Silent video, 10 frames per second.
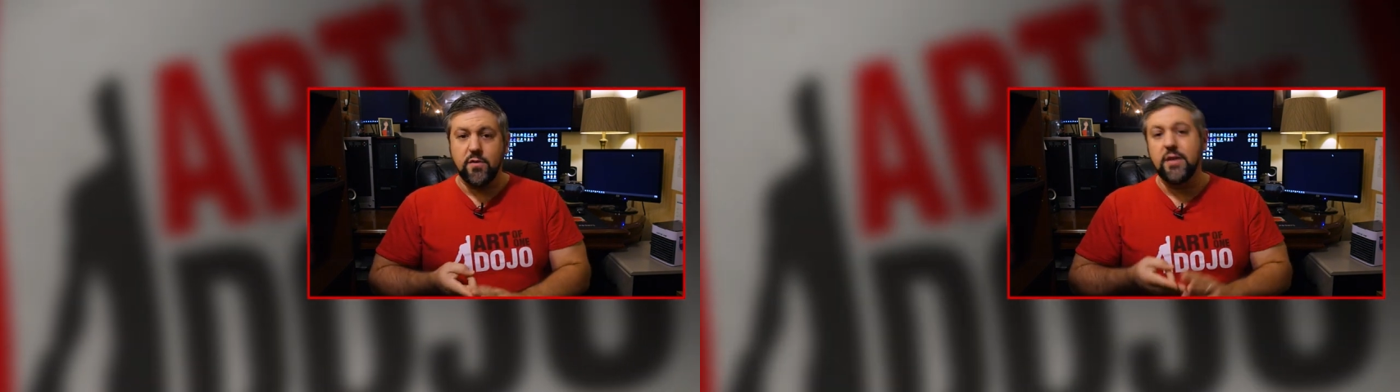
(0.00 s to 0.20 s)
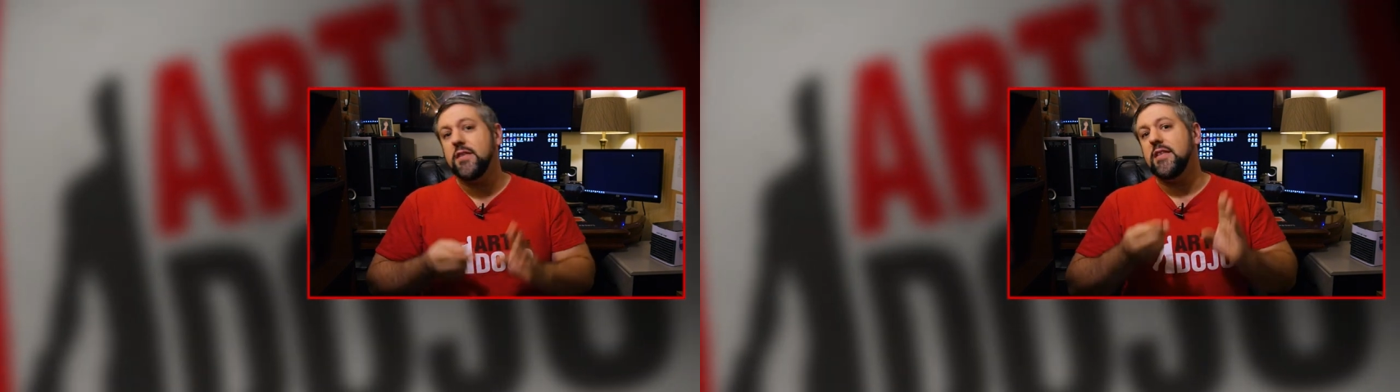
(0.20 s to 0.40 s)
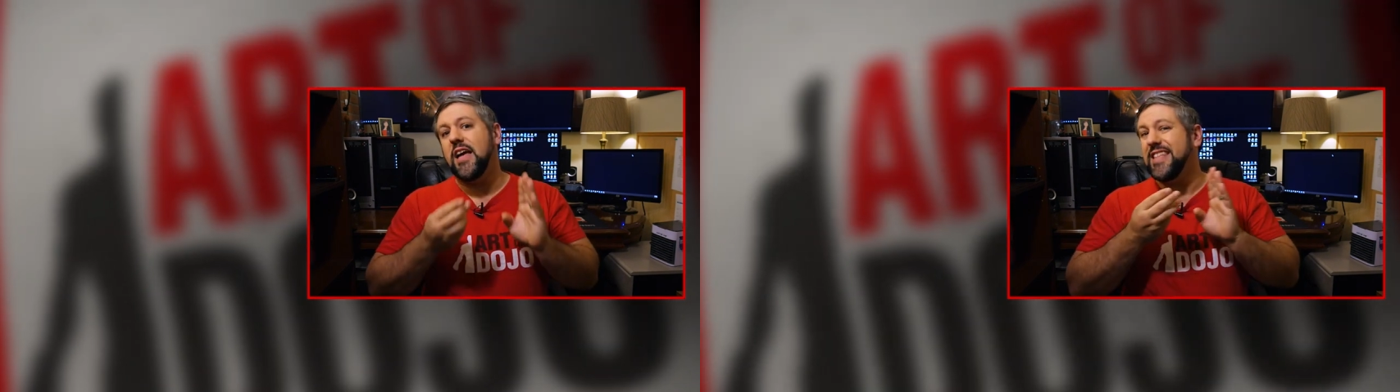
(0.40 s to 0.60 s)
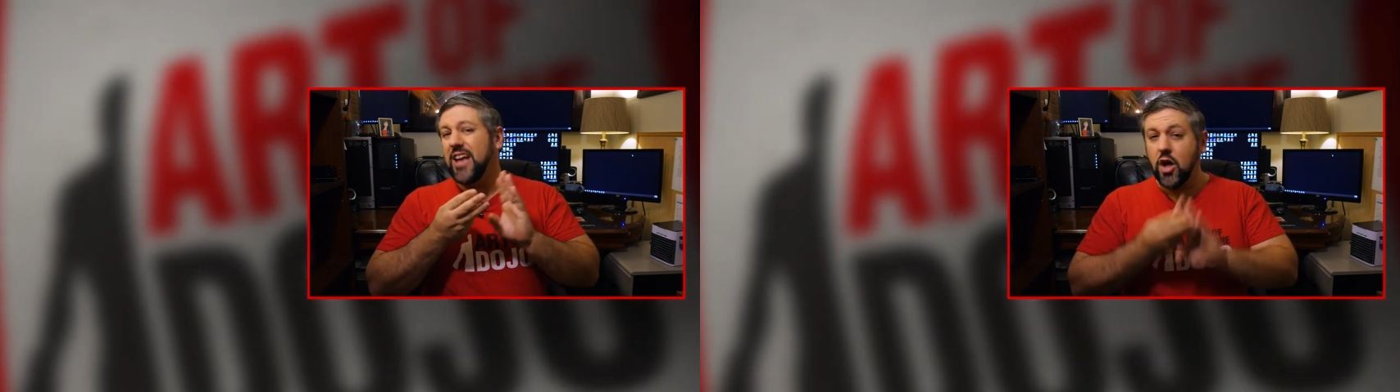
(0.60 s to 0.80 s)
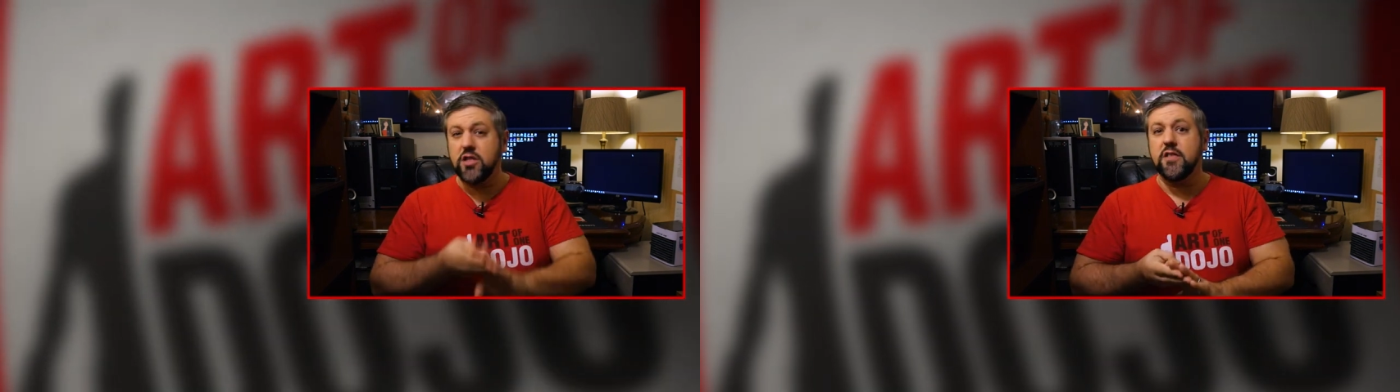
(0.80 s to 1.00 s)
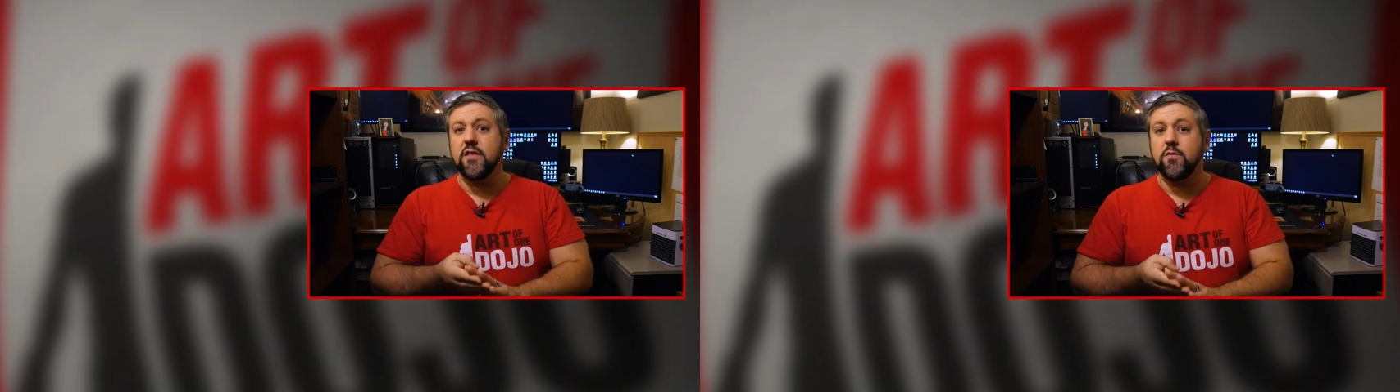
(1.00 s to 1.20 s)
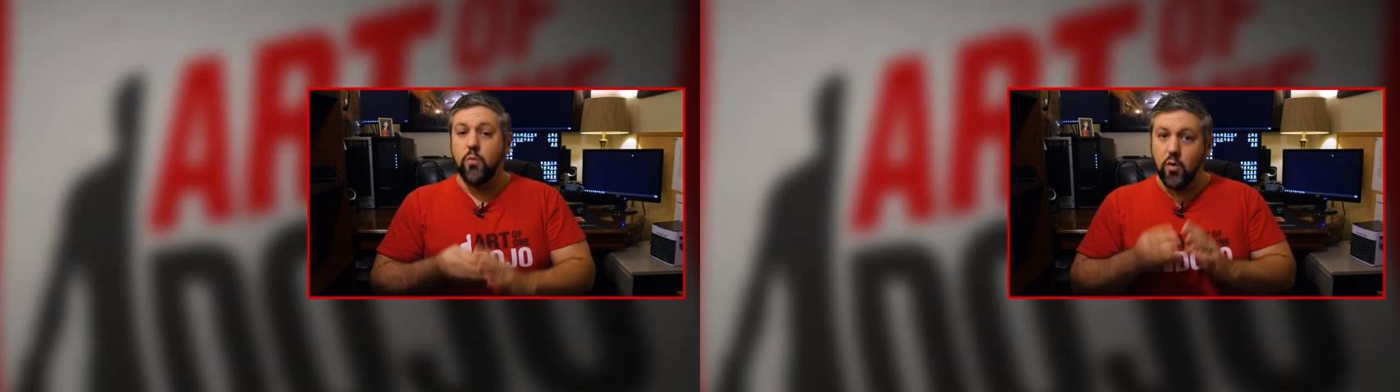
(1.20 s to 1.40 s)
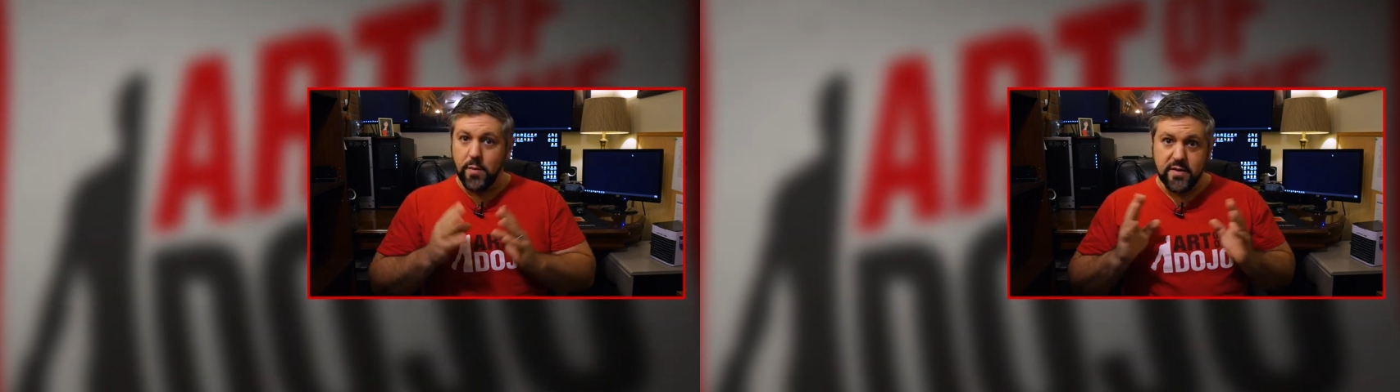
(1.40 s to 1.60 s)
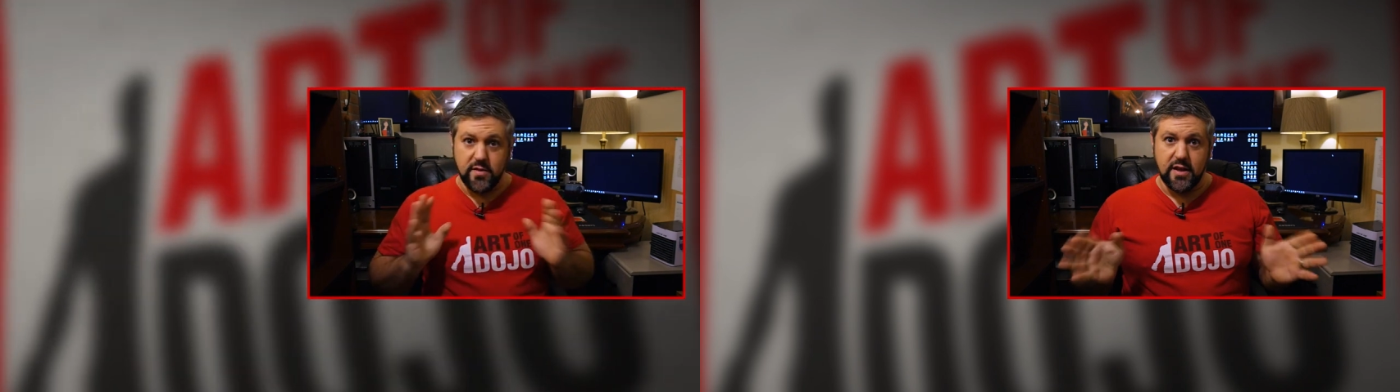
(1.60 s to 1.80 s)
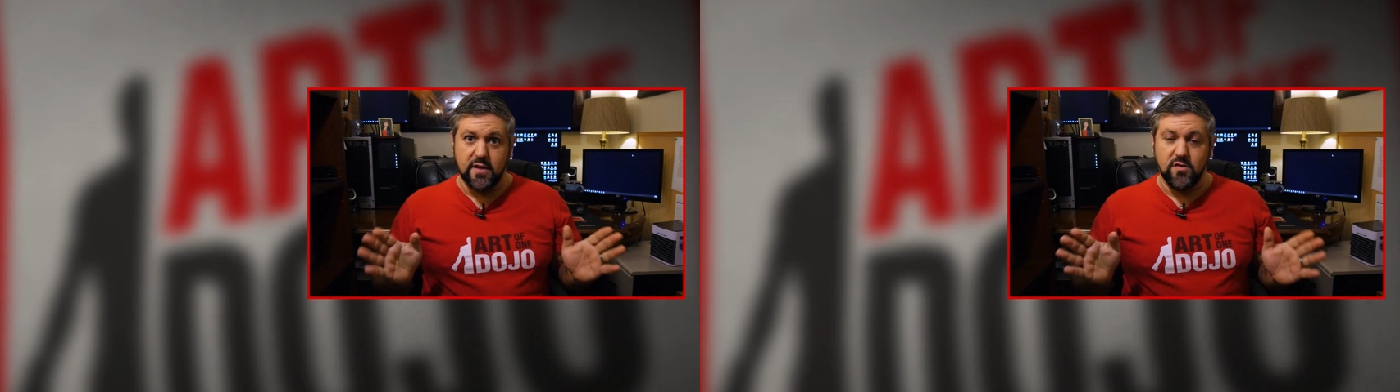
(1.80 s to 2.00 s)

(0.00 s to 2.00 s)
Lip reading: or anything, any ugliness will be deleted.